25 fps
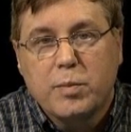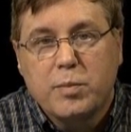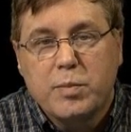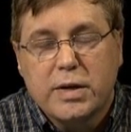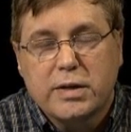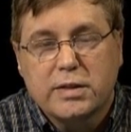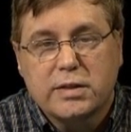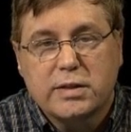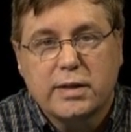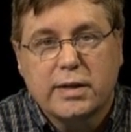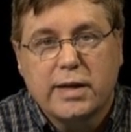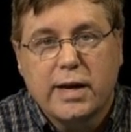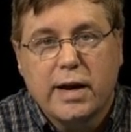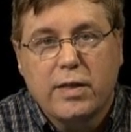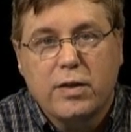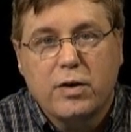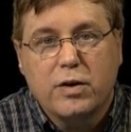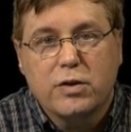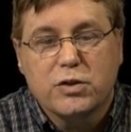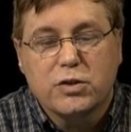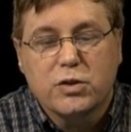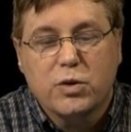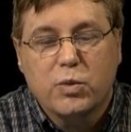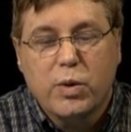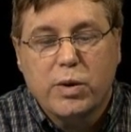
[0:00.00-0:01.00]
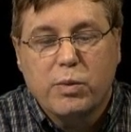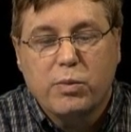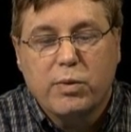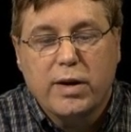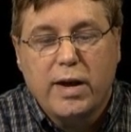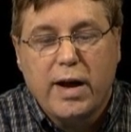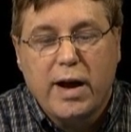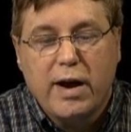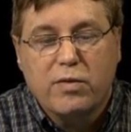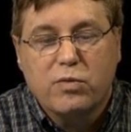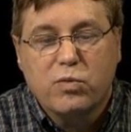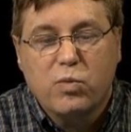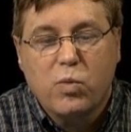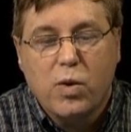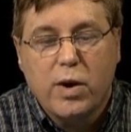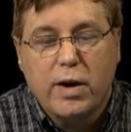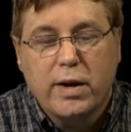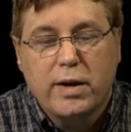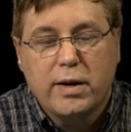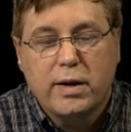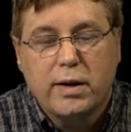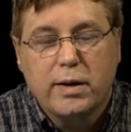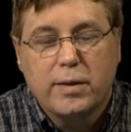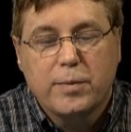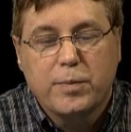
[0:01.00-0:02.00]
mixed together, so we would have
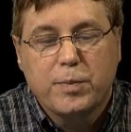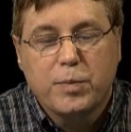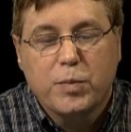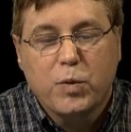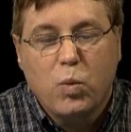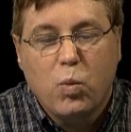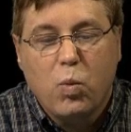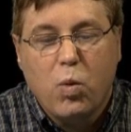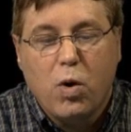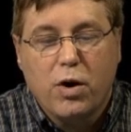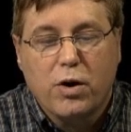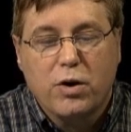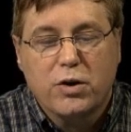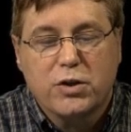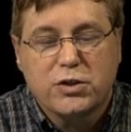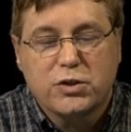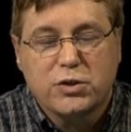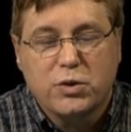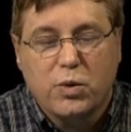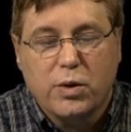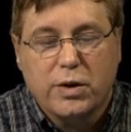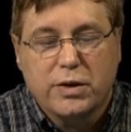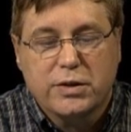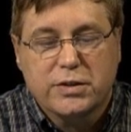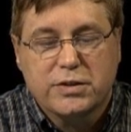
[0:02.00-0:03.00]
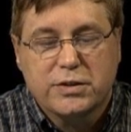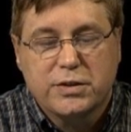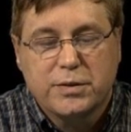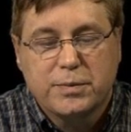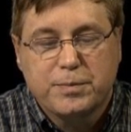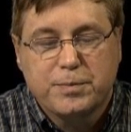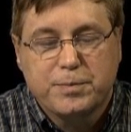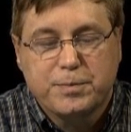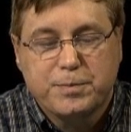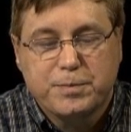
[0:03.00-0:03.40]
one water source.